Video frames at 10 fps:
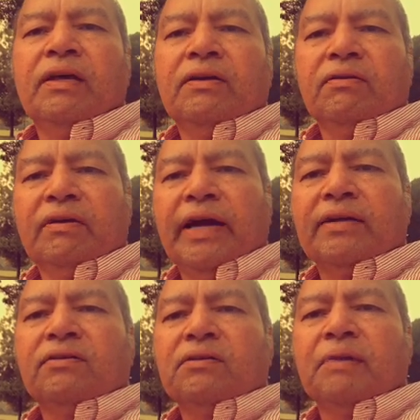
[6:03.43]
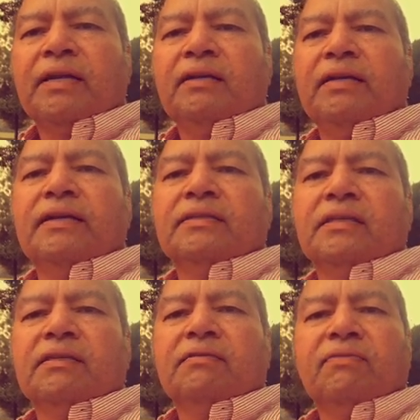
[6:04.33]
to diagnose medical
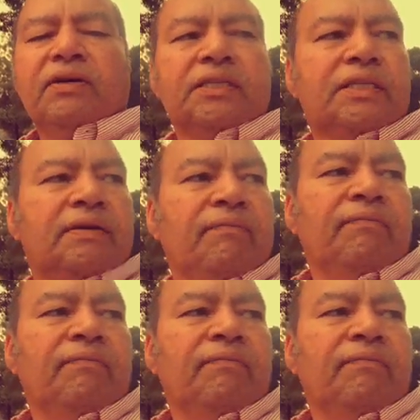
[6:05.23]
illnesses first,